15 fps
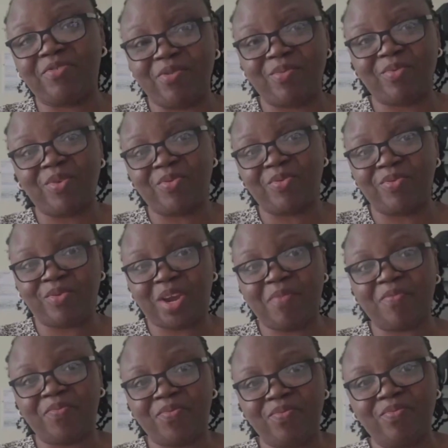my friends
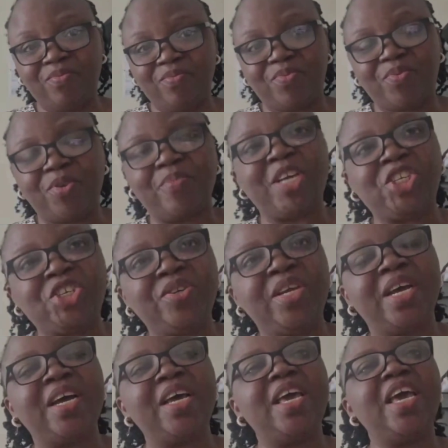came
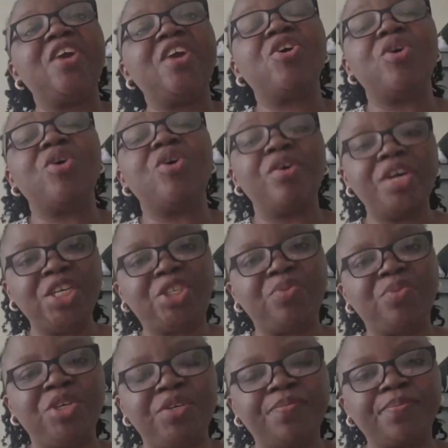from Nigeria,
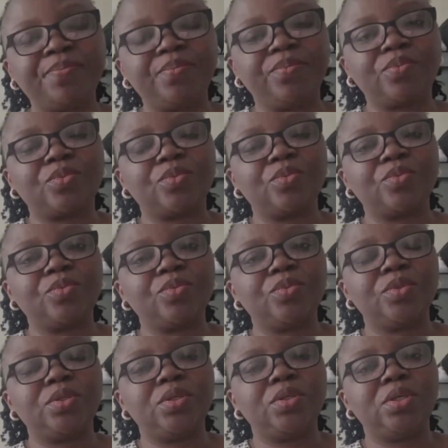encouraged me.
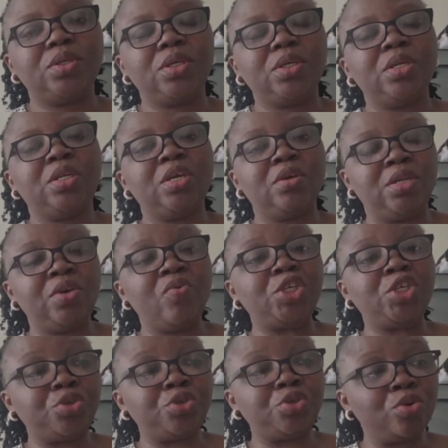
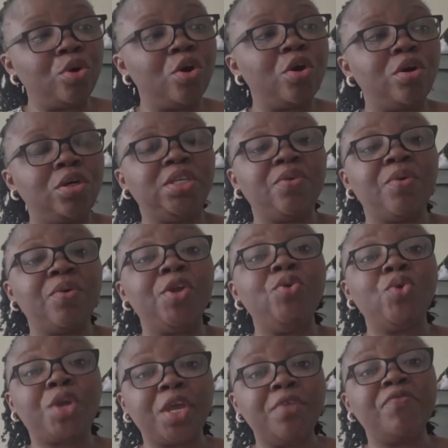They were
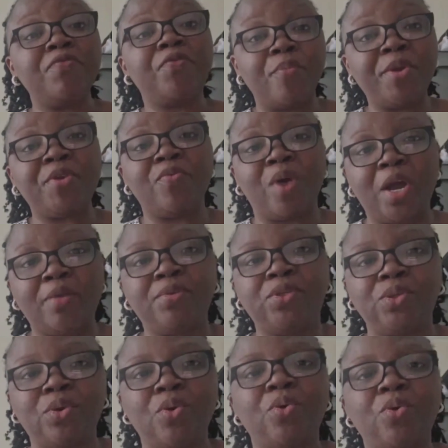sure they were looking for
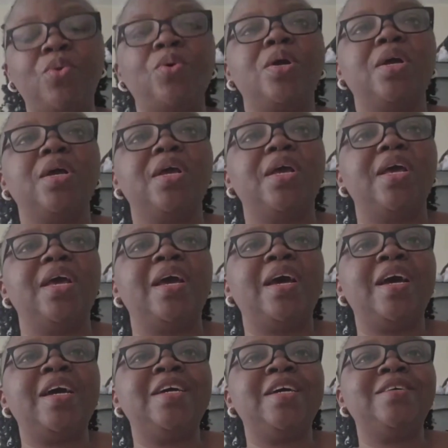midwives. So,
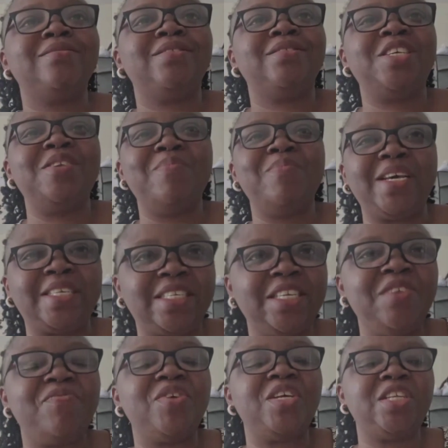and
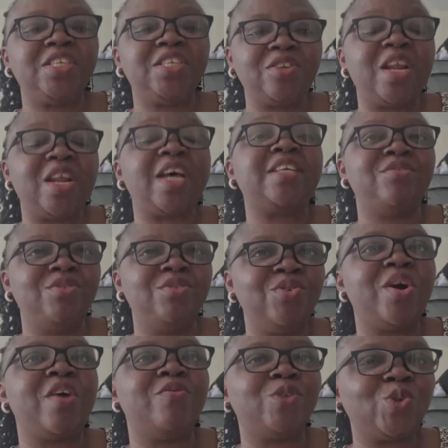seeing my CV, they saw
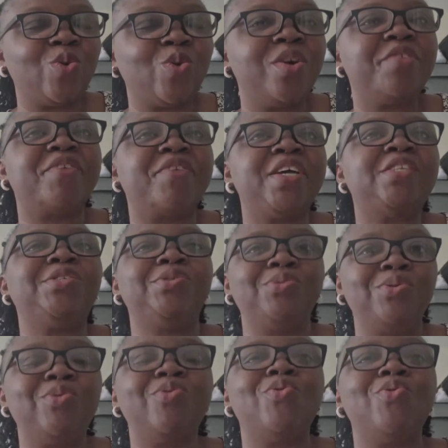that I was
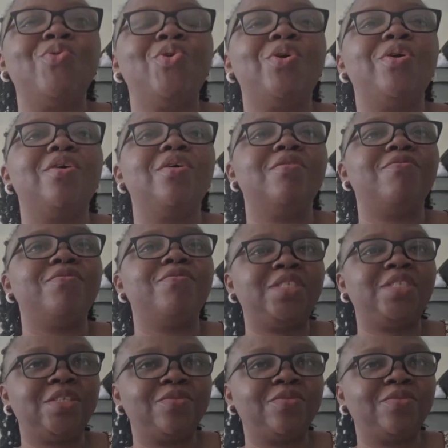qualified to go